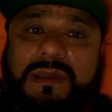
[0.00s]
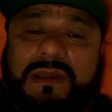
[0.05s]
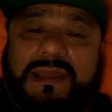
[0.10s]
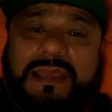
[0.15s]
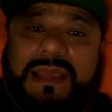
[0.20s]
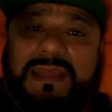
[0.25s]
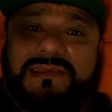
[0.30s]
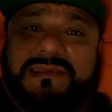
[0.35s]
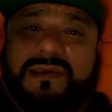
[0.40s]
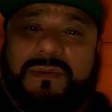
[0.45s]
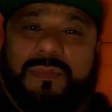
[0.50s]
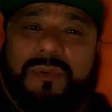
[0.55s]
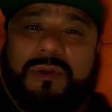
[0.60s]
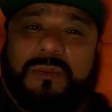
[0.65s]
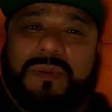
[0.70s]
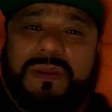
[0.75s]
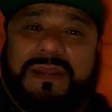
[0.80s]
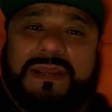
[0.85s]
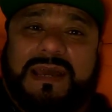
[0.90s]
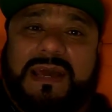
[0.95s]
a heads up
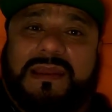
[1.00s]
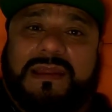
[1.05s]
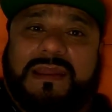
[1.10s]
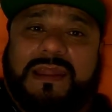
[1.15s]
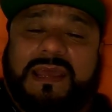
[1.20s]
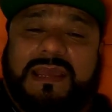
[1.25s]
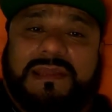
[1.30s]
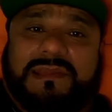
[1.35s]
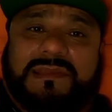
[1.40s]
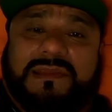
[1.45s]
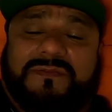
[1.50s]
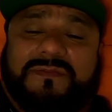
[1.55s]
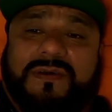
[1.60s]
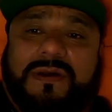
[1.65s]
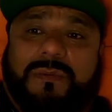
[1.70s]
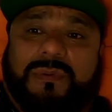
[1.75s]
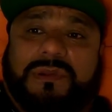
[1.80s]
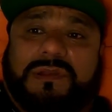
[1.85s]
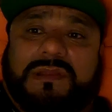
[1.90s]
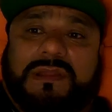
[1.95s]
would have been kind of nice
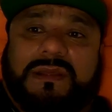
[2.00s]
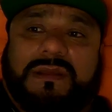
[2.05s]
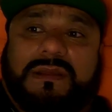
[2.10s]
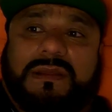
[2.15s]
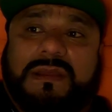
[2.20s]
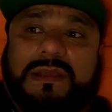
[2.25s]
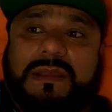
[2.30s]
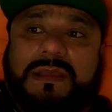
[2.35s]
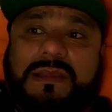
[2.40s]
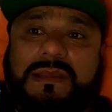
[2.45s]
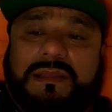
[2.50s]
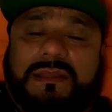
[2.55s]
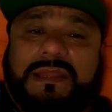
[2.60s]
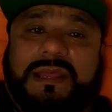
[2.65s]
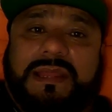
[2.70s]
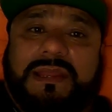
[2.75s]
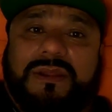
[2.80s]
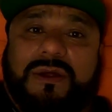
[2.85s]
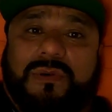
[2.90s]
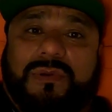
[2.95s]
if I was
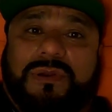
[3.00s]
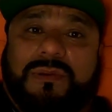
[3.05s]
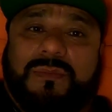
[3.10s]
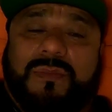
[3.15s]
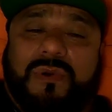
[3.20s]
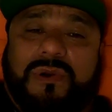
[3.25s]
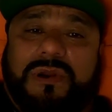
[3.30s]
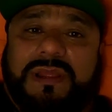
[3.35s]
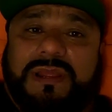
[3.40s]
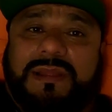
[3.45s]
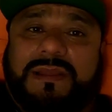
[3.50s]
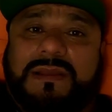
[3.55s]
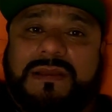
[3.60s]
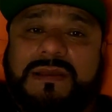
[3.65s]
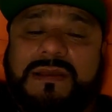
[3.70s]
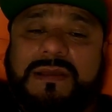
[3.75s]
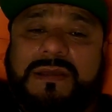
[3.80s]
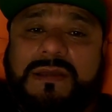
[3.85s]
let know in the morning.